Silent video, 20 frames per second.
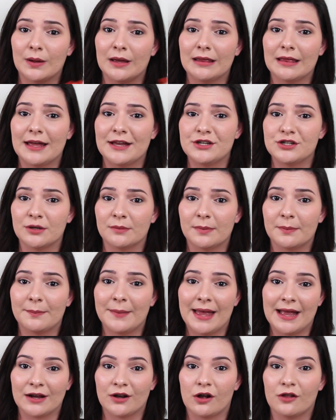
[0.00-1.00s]
while I jump
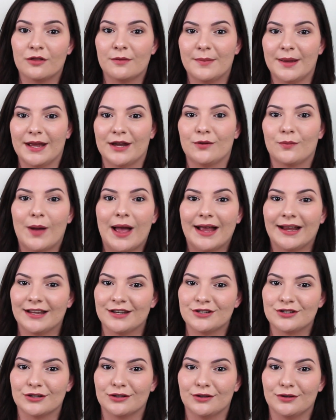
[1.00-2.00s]
back on the
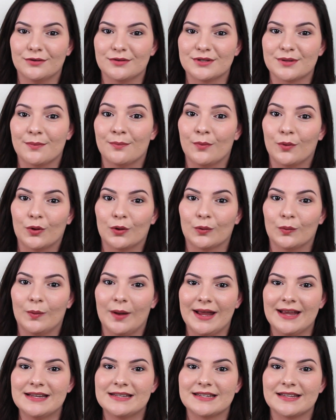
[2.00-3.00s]
bandwagon to lose more
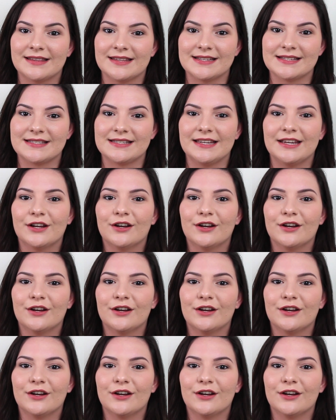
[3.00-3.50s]
weight this